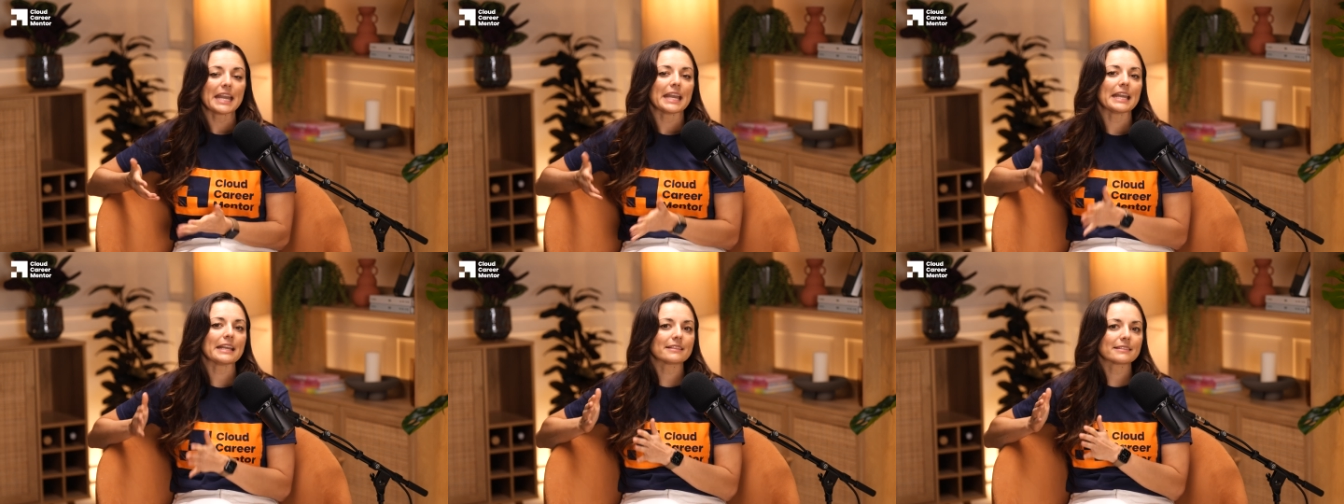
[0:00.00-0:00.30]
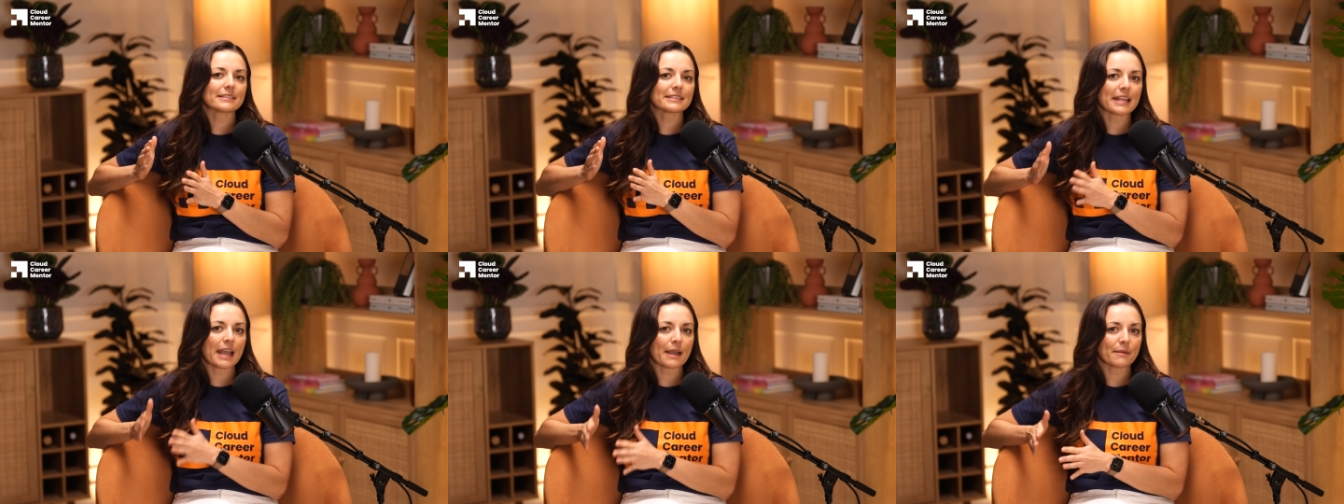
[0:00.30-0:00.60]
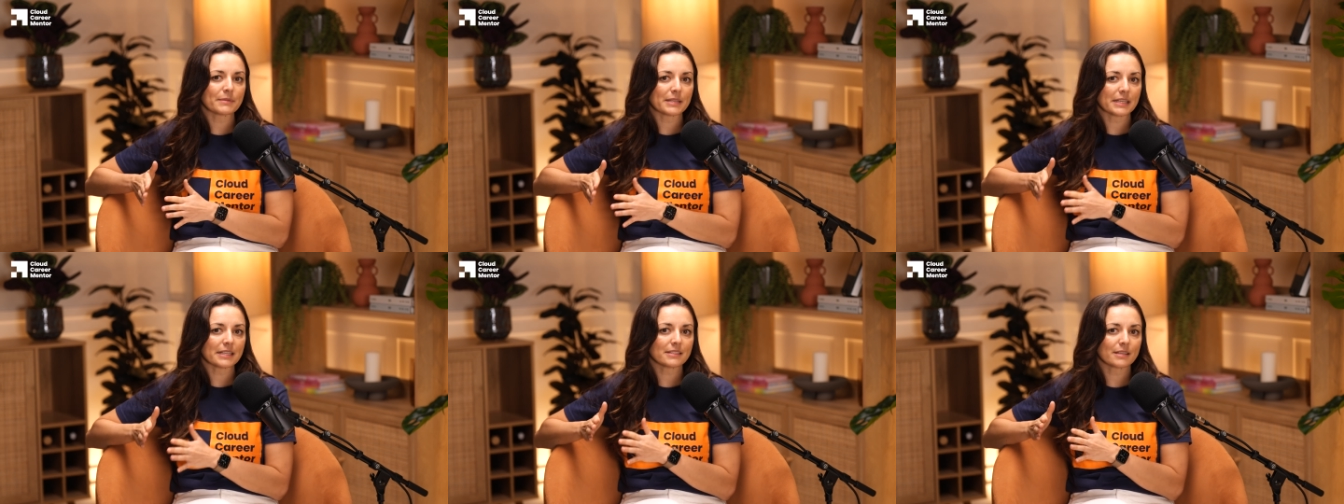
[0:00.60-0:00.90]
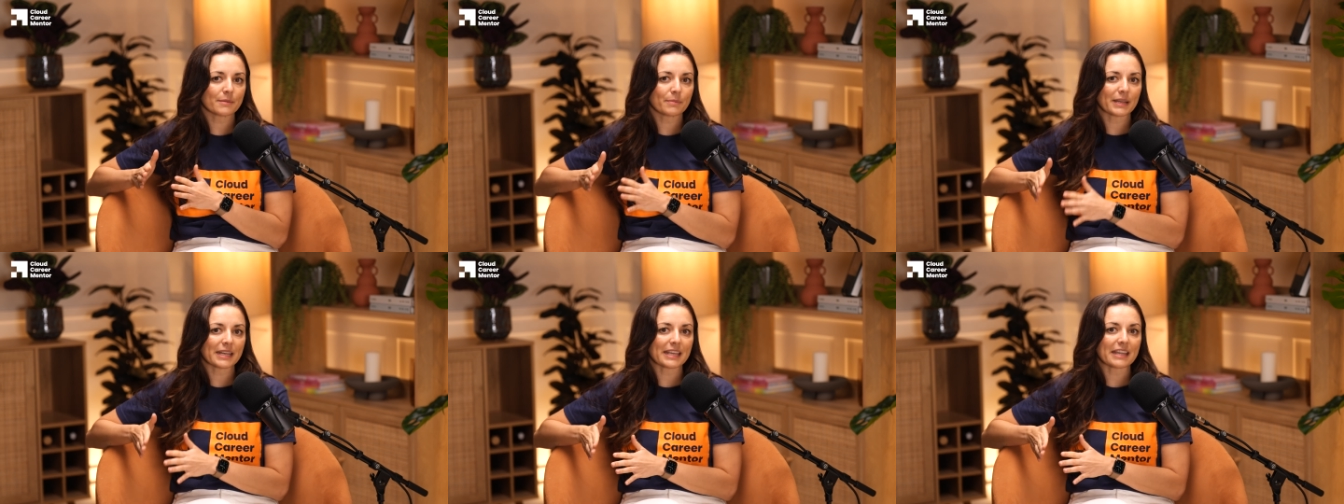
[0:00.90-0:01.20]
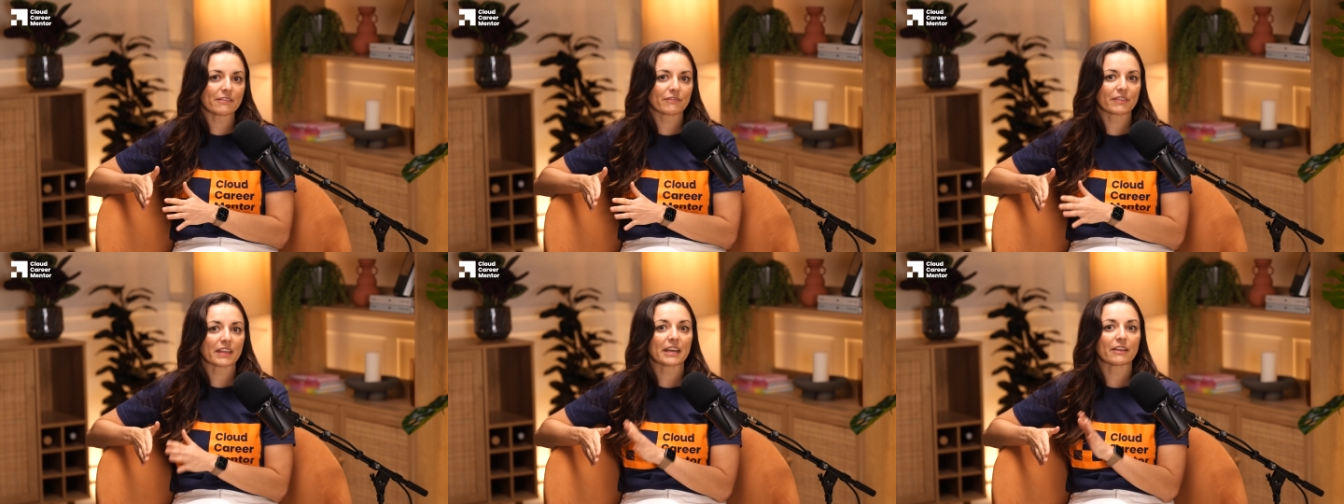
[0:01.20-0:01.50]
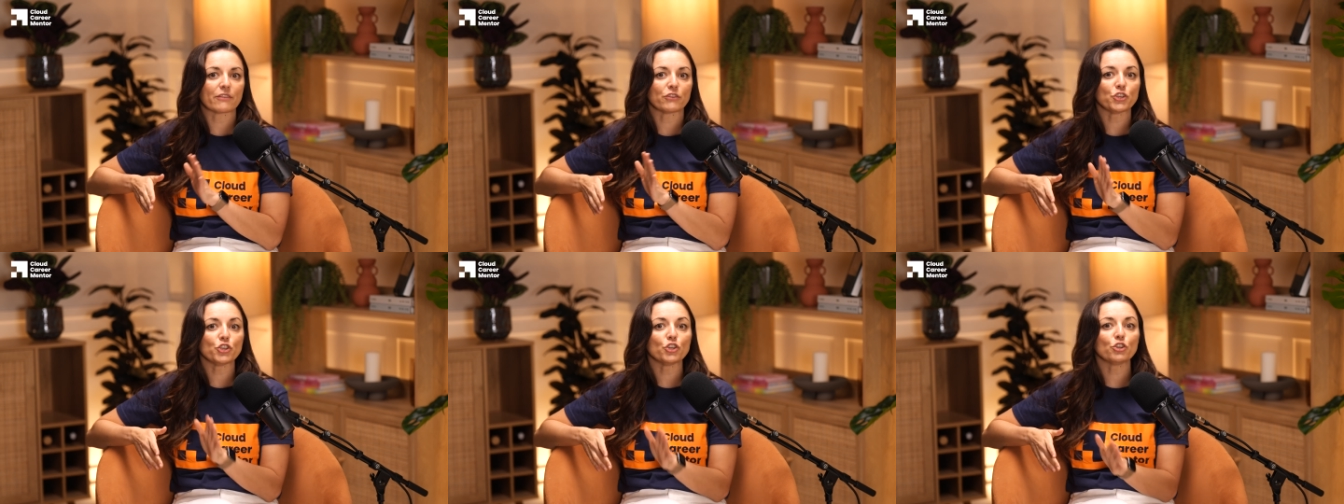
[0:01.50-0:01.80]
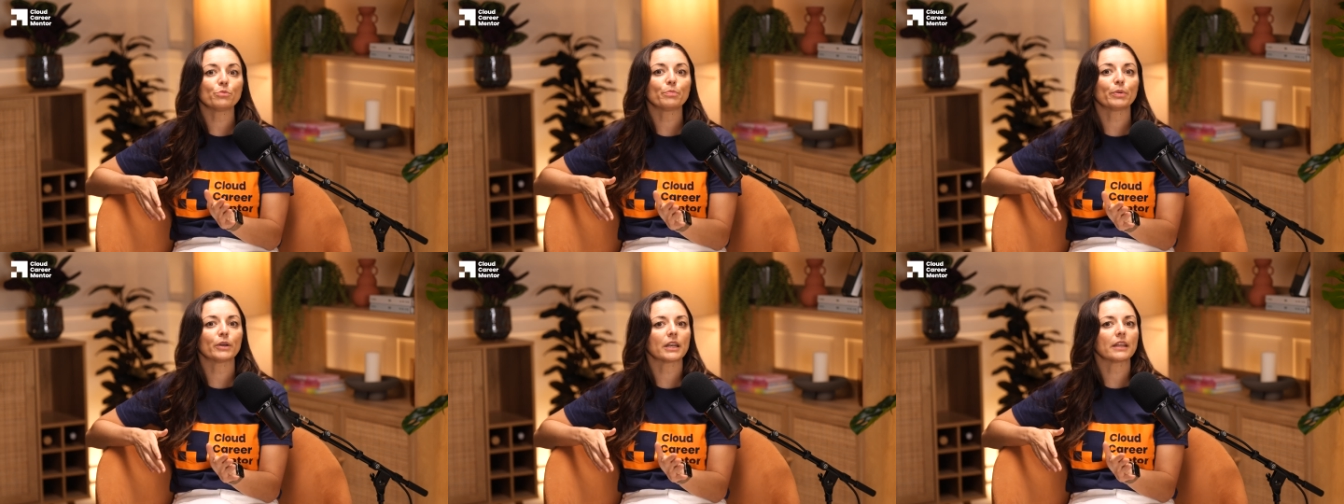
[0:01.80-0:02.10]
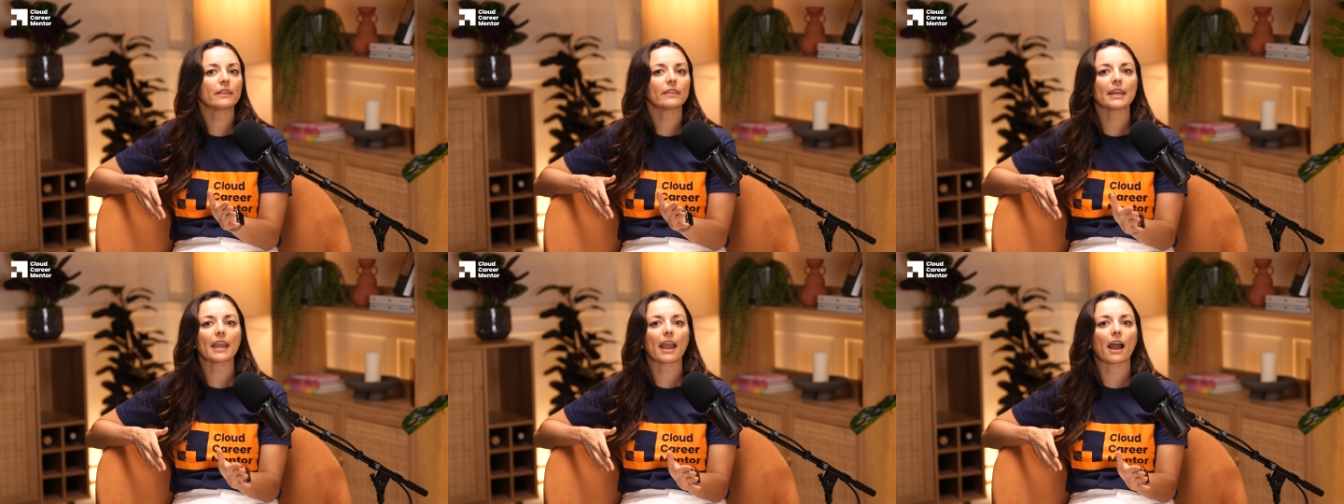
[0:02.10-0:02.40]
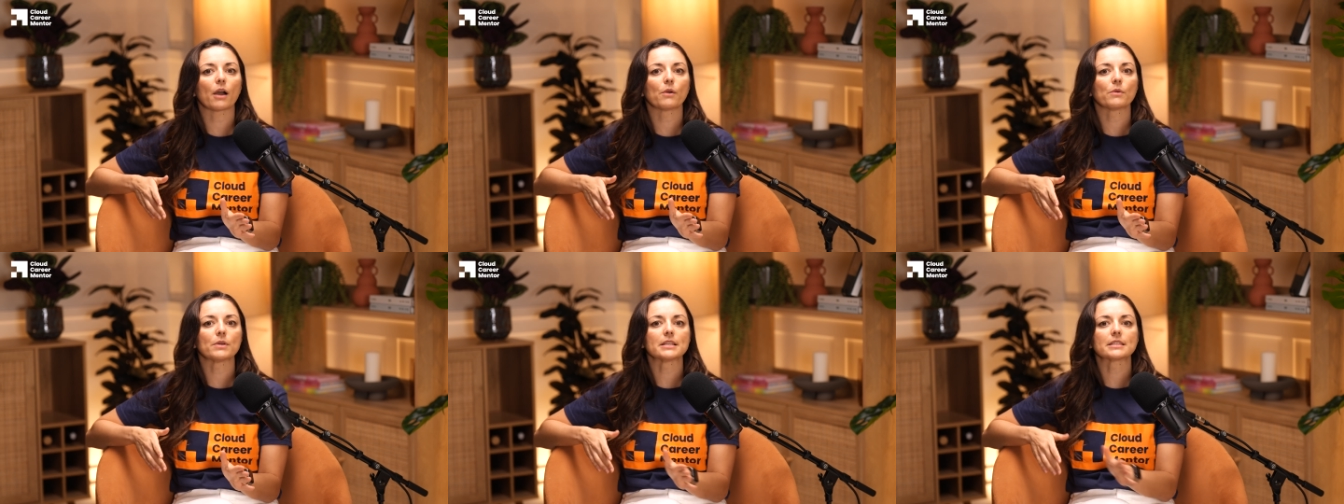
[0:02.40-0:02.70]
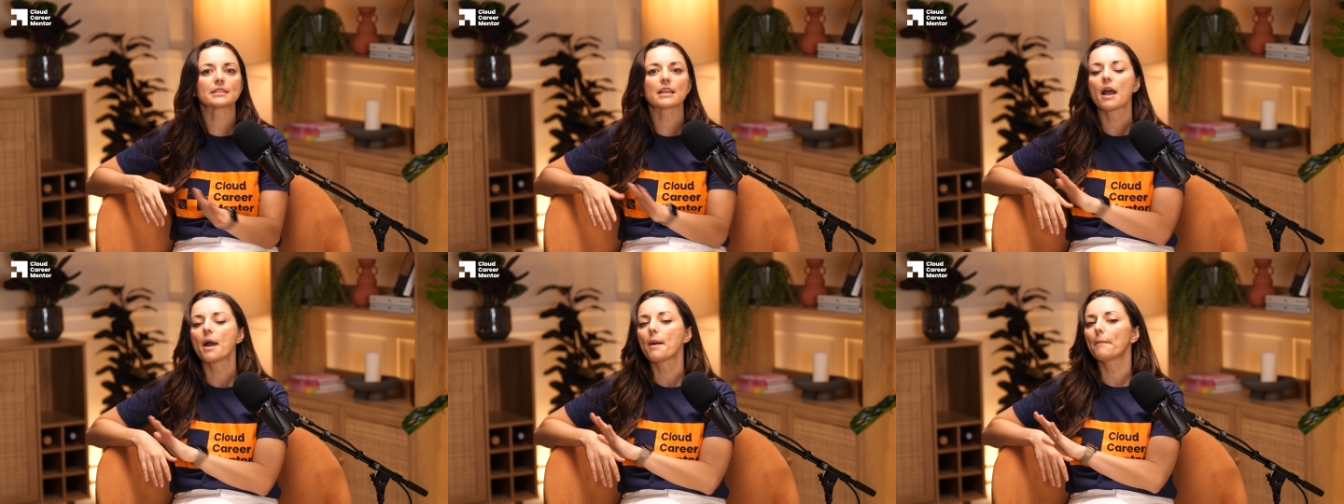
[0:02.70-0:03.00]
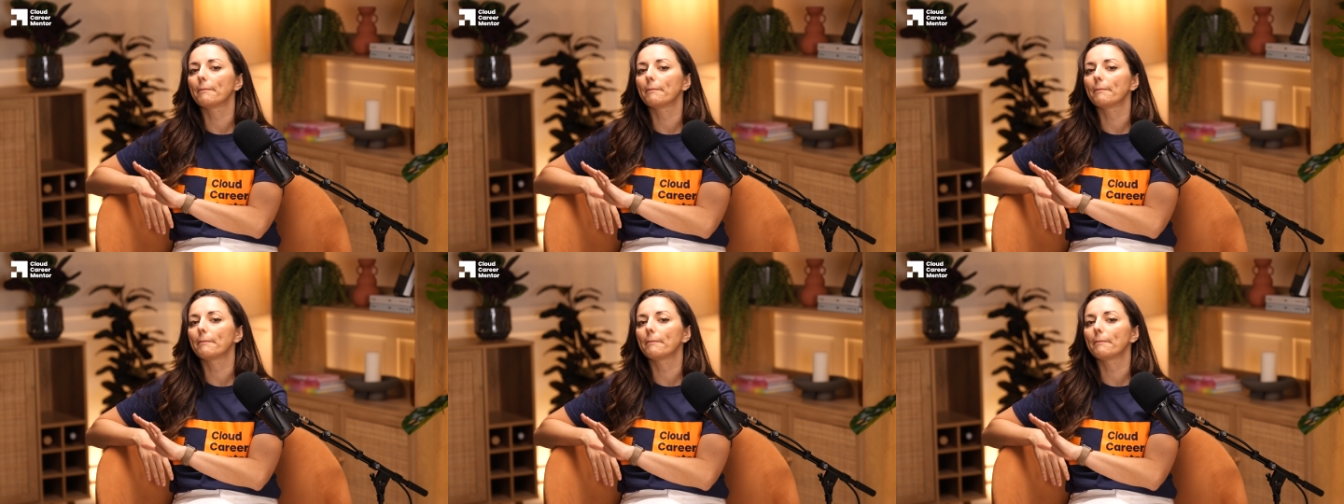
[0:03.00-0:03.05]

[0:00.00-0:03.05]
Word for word: It's tempting to believe that if you put in the hours,